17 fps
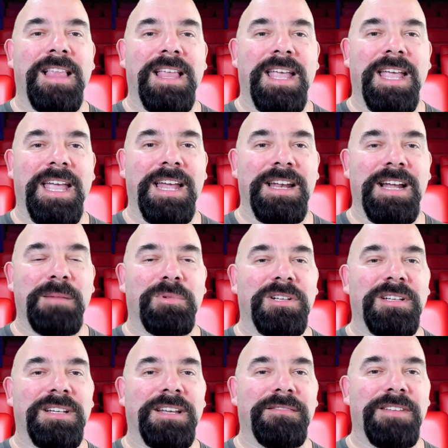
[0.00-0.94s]
And I
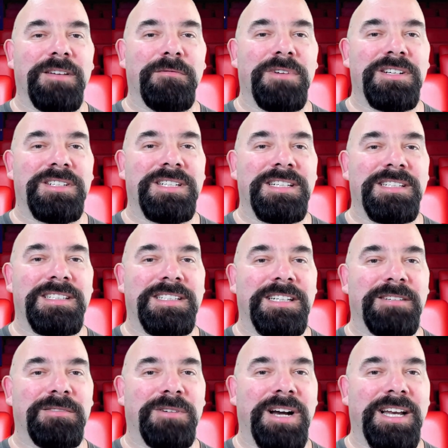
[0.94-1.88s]
believe that what she's
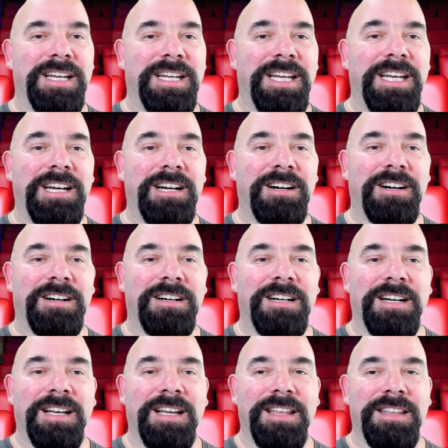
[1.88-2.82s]
seeing right here...
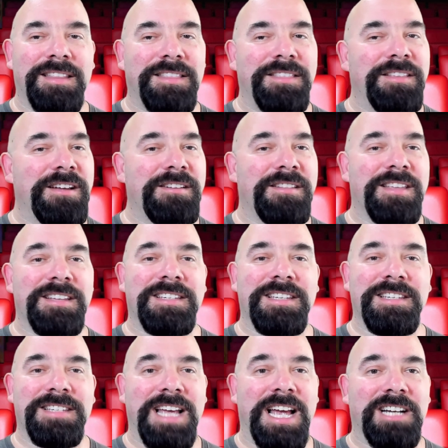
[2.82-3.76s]
None of this
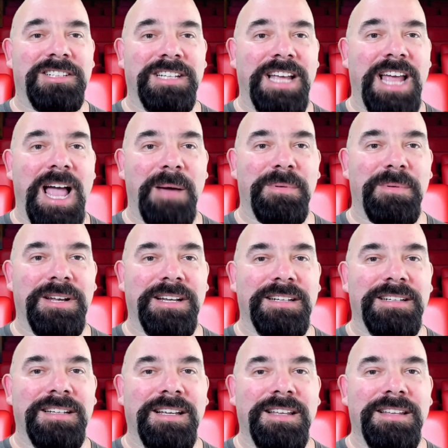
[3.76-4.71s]
is actually happening.
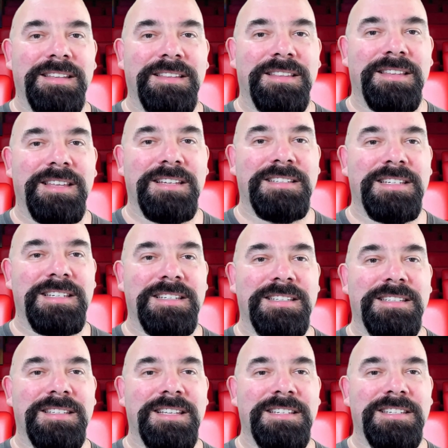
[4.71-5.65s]
This
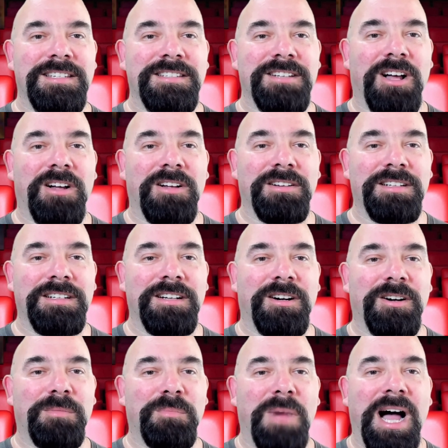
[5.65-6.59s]
is all in
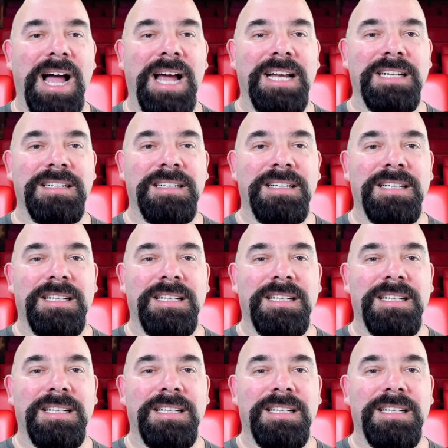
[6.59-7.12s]
her mind.